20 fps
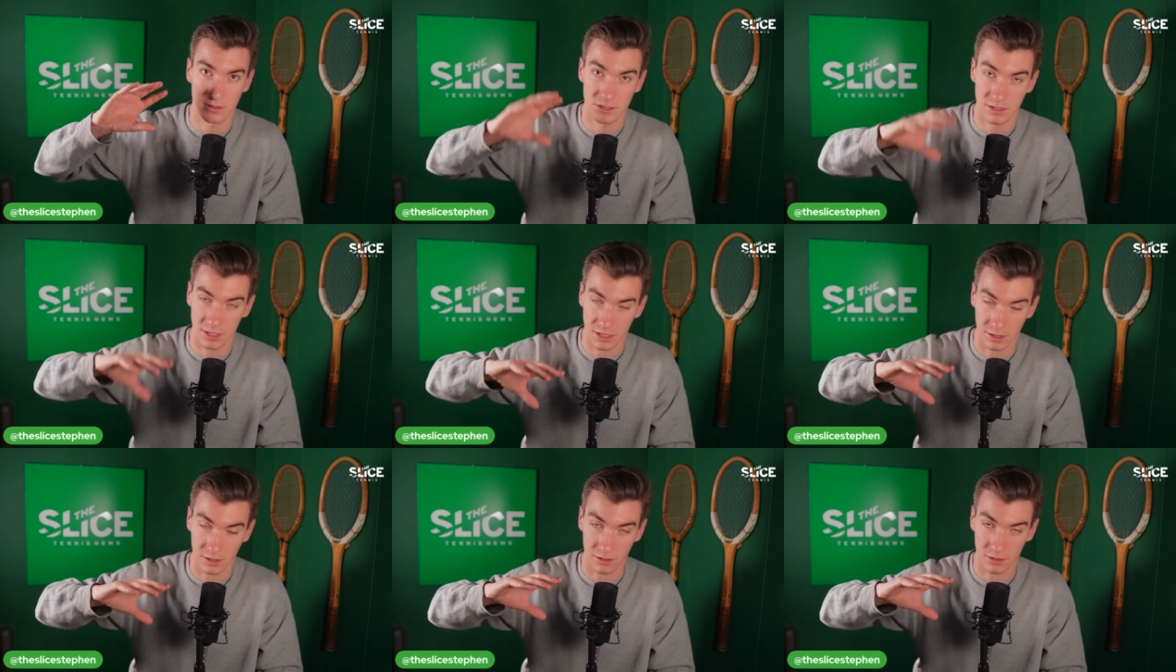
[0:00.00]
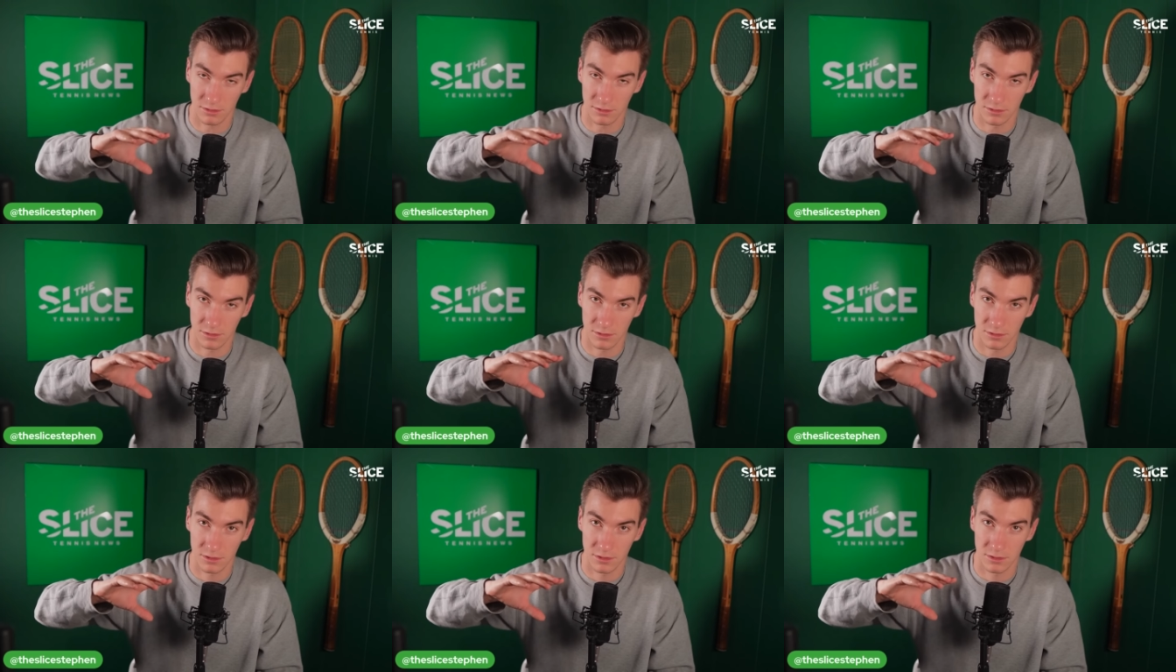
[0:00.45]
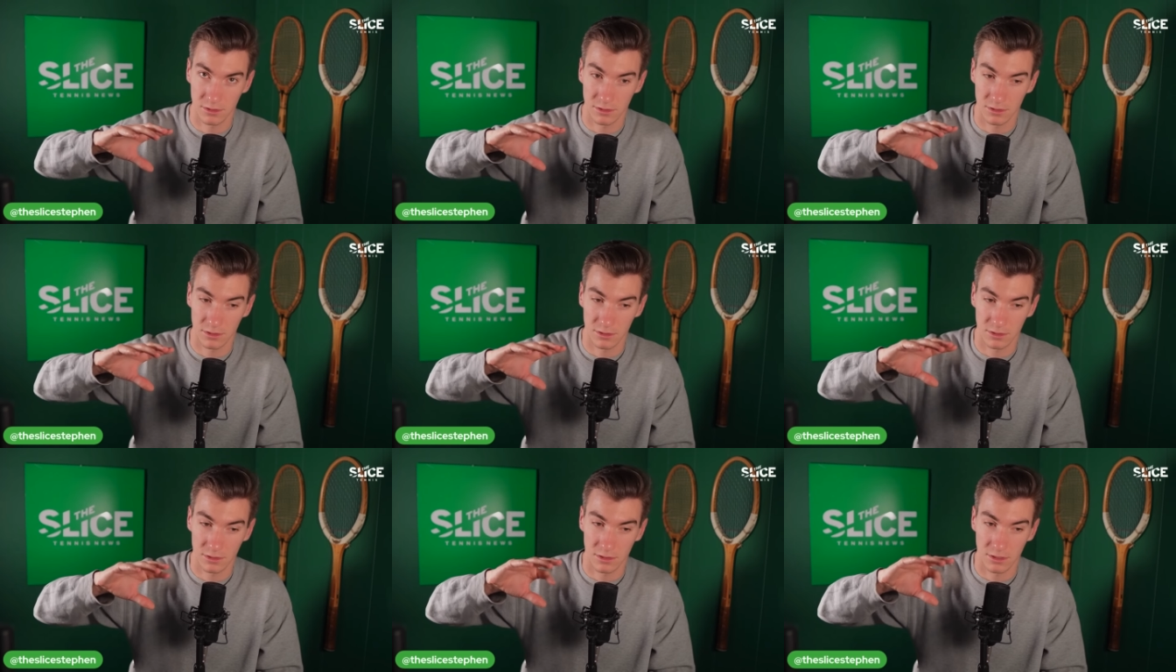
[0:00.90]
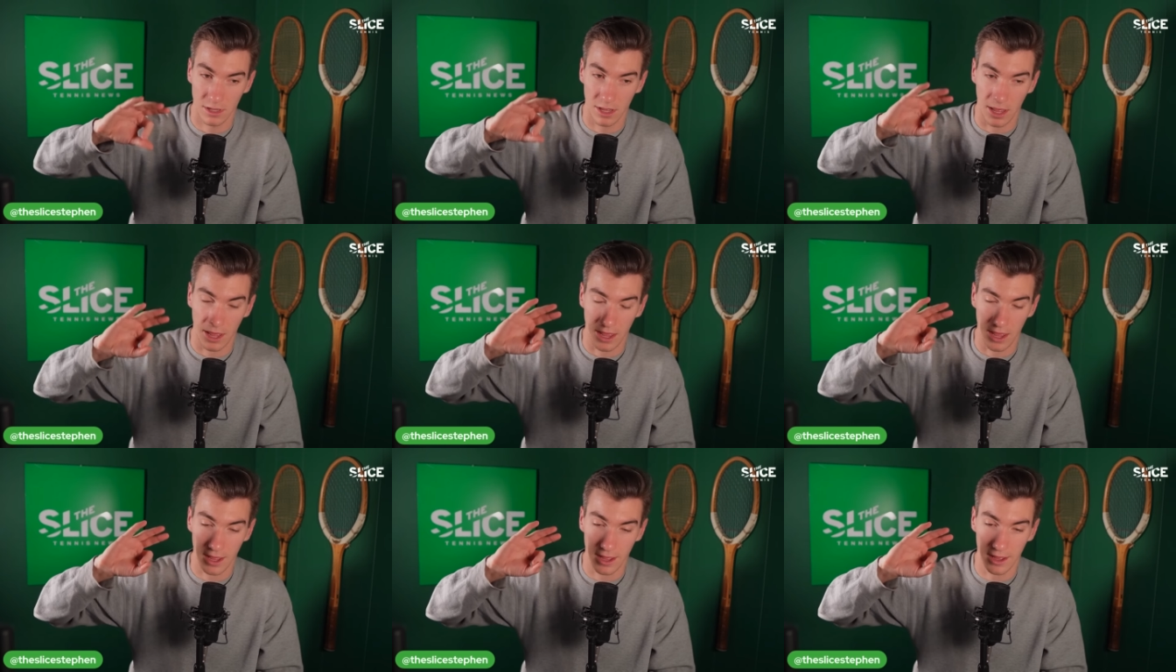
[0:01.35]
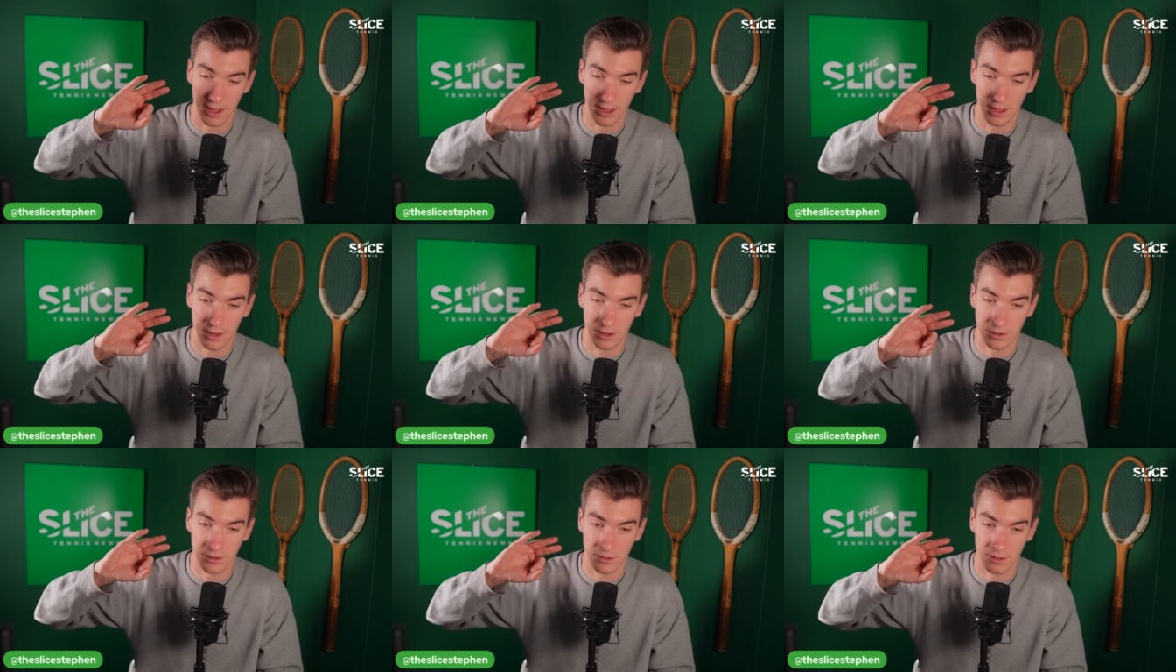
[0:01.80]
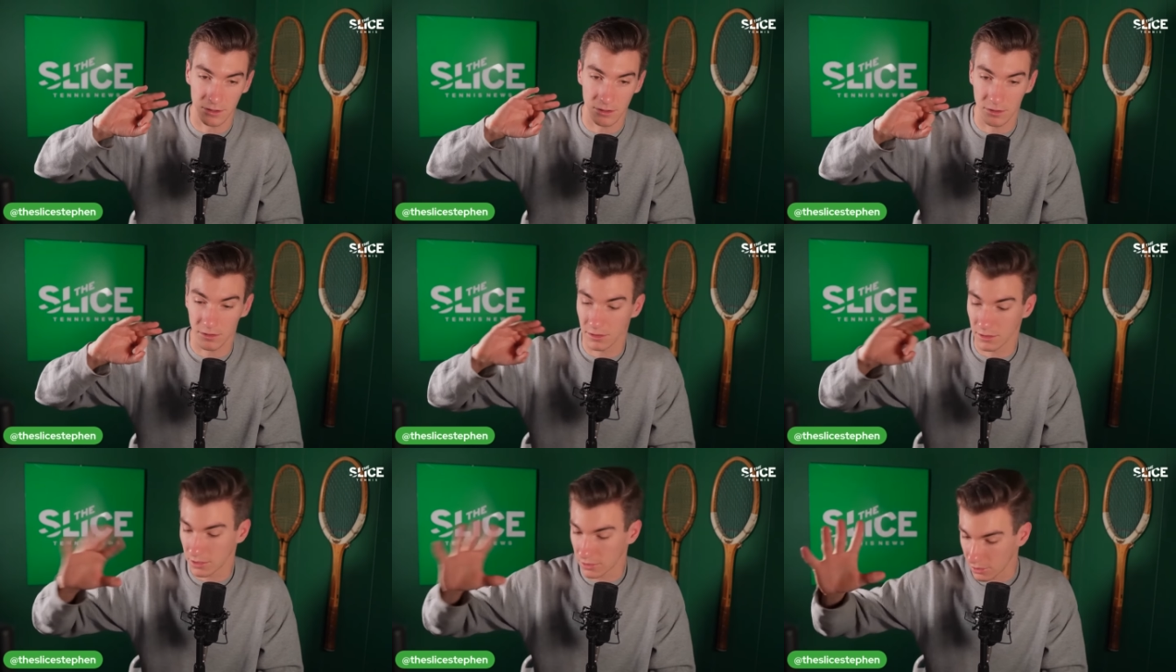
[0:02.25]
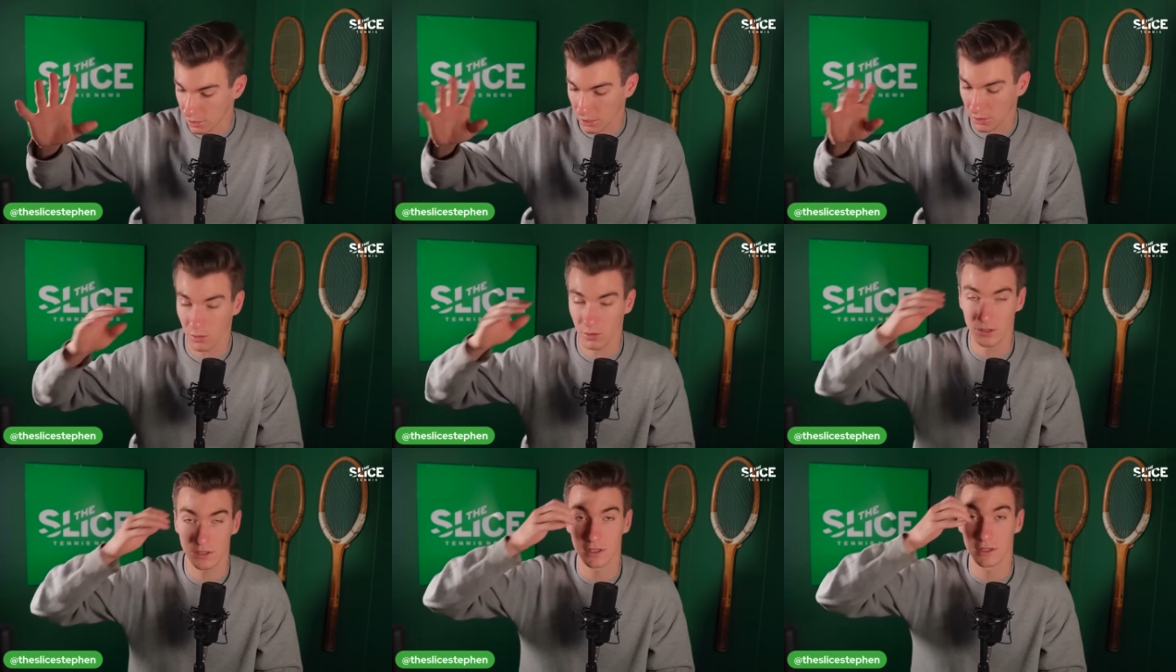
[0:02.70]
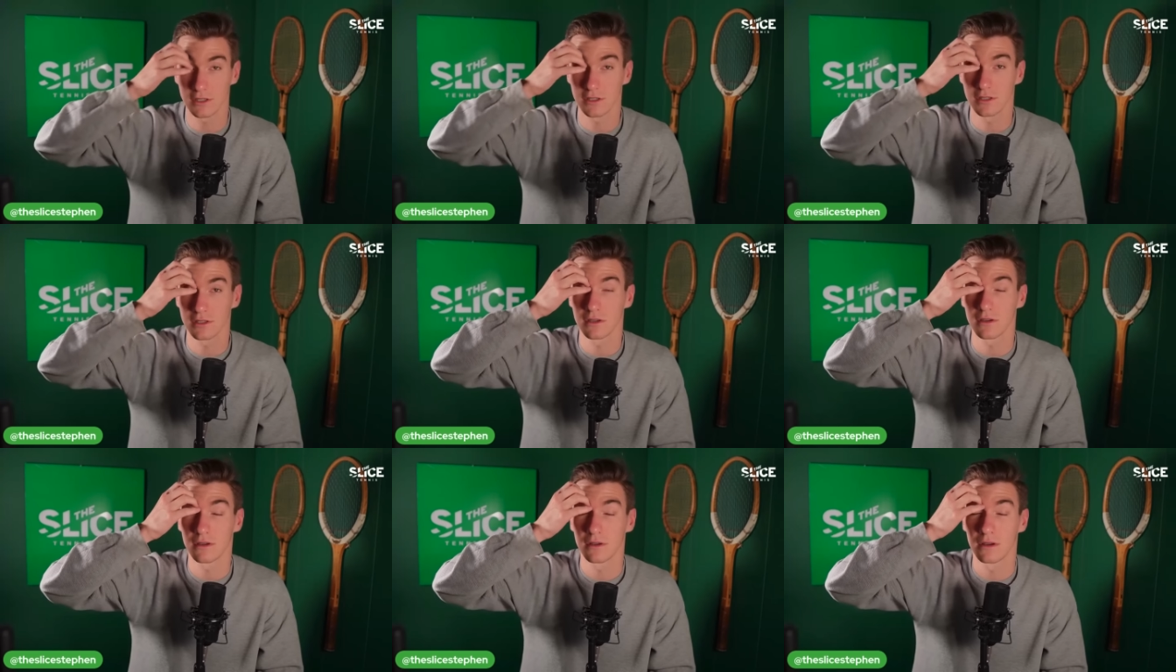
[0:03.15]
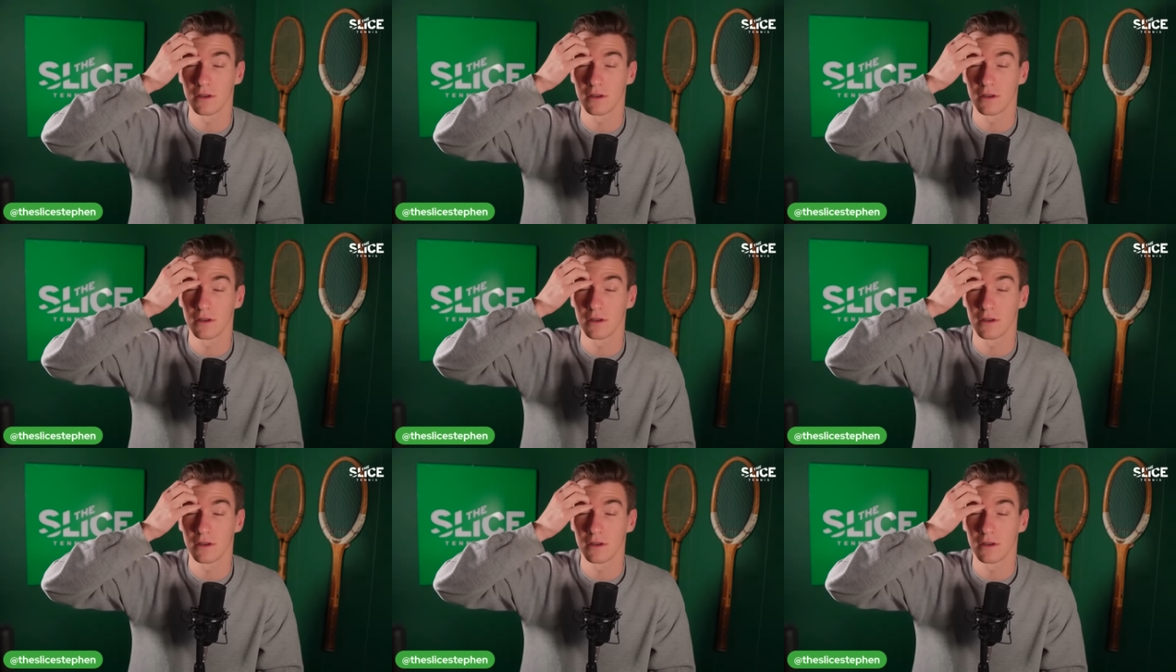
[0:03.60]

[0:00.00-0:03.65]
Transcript: Sinner, and the dark horses,